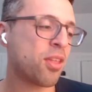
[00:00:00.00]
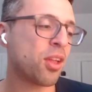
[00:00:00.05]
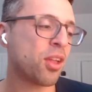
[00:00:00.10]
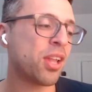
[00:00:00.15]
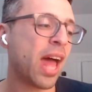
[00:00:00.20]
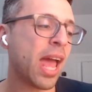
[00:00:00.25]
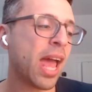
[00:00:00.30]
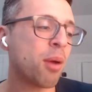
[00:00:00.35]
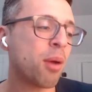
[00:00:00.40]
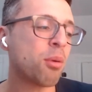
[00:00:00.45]
the
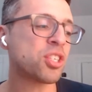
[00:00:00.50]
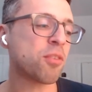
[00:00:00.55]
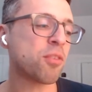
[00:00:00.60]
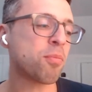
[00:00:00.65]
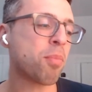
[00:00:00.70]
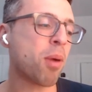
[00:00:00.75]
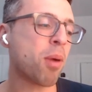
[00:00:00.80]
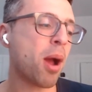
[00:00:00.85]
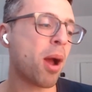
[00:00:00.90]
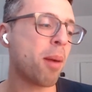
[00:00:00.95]
language of
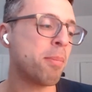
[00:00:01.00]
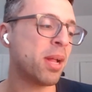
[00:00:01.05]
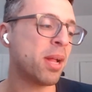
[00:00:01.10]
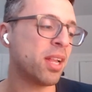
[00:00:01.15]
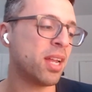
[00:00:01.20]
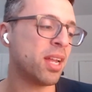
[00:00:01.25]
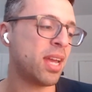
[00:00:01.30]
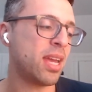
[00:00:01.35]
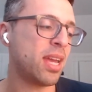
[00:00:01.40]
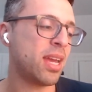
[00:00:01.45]

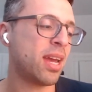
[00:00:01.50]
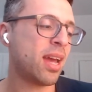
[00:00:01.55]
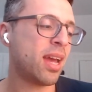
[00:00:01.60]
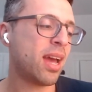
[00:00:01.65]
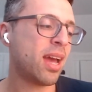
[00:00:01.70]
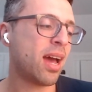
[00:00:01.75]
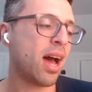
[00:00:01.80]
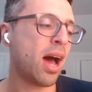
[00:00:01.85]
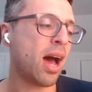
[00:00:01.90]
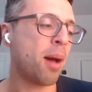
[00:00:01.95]
probability
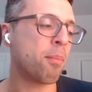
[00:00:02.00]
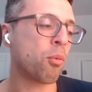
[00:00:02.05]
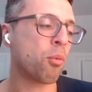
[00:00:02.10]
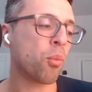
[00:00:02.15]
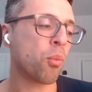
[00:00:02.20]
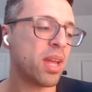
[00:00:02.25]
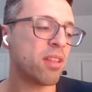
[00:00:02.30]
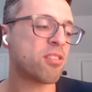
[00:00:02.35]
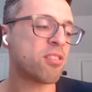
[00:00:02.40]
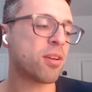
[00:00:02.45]
um,
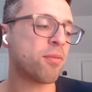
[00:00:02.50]
reads to